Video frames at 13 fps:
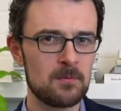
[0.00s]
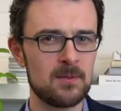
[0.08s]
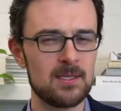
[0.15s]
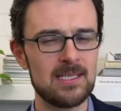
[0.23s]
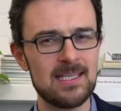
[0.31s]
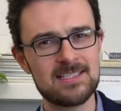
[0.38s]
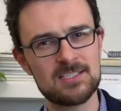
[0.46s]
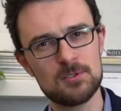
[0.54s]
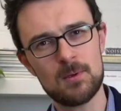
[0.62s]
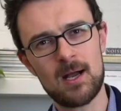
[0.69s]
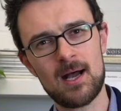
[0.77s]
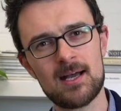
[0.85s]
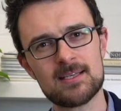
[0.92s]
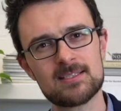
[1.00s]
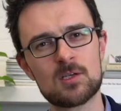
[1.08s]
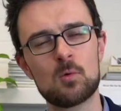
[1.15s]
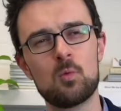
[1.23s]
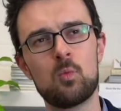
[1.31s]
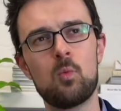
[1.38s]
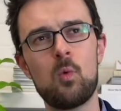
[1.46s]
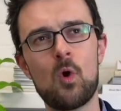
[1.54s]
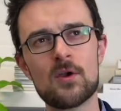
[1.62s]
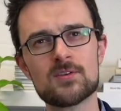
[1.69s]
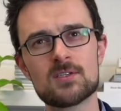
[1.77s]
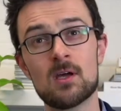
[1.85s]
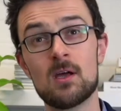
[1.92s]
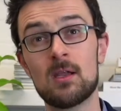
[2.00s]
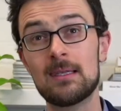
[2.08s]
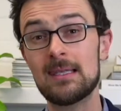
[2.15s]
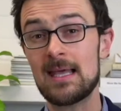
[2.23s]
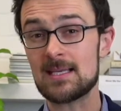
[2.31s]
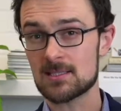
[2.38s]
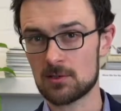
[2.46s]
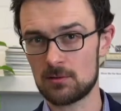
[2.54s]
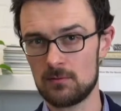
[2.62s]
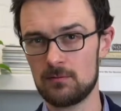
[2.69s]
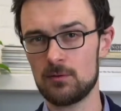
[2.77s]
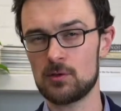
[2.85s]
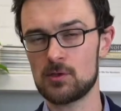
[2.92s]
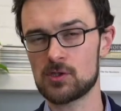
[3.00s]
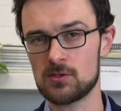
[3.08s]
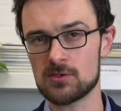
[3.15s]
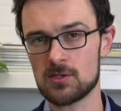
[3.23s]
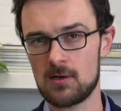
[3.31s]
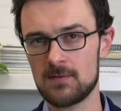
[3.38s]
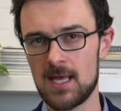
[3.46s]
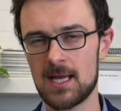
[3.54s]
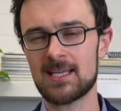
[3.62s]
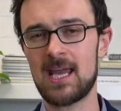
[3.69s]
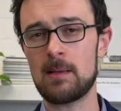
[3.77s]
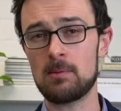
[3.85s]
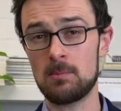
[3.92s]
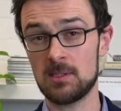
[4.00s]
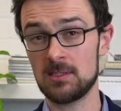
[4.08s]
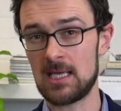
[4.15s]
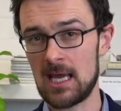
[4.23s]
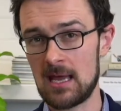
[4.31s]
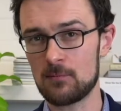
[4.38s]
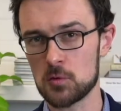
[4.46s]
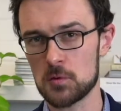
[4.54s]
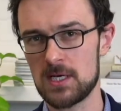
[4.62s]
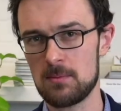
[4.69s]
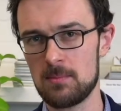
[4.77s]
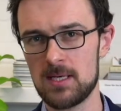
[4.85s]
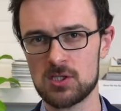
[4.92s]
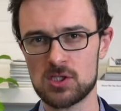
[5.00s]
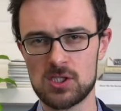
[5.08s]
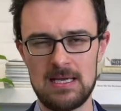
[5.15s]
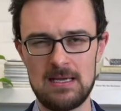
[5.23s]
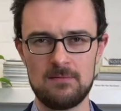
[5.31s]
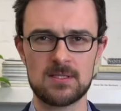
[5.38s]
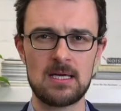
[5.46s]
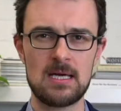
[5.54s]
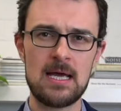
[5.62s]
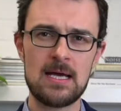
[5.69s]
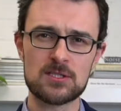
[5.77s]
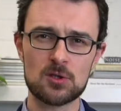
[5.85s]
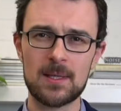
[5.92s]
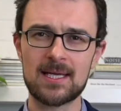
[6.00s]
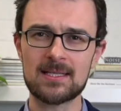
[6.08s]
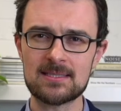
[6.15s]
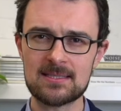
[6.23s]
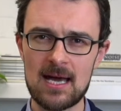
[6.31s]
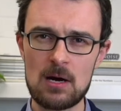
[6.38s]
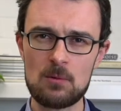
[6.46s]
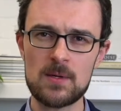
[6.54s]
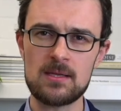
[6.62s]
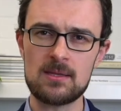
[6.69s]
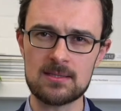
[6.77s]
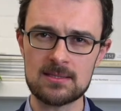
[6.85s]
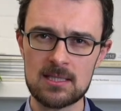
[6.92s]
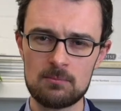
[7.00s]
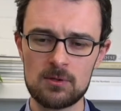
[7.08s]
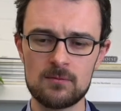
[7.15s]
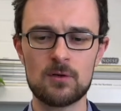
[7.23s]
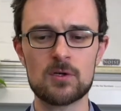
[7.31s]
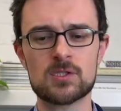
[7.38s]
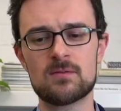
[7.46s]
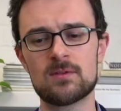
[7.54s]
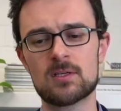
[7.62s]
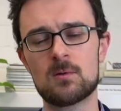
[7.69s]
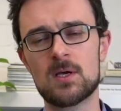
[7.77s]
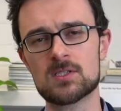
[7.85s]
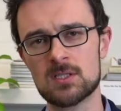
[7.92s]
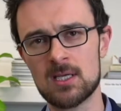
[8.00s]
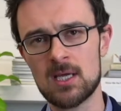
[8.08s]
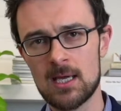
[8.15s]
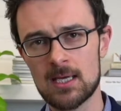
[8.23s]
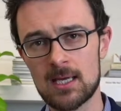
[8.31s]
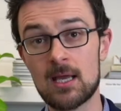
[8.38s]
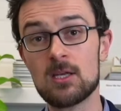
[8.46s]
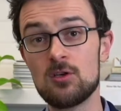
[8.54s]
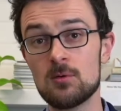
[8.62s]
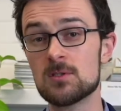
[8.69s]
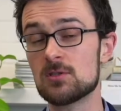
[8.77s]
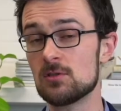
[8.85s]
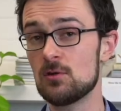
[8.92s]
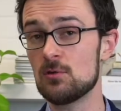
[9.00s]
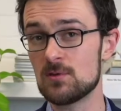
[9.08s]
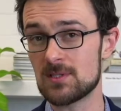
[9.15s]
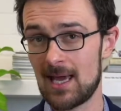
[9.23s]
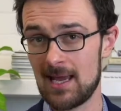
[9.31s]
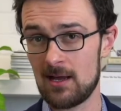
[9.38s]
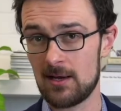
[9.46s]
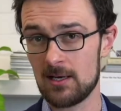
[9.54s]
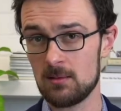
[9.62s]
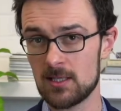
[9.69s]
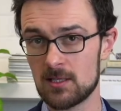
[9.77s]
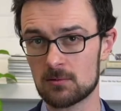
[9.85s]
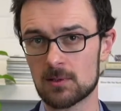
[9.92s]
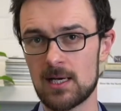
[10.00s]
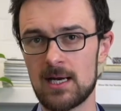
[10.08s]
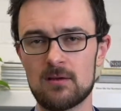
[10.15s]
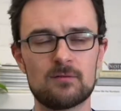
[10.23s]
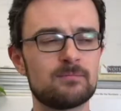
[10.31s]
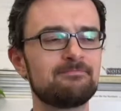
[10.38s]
is to ask what lesser versions of that capability have already been achieved. So we can start with the simple version of the question, can humans use AI to be creative?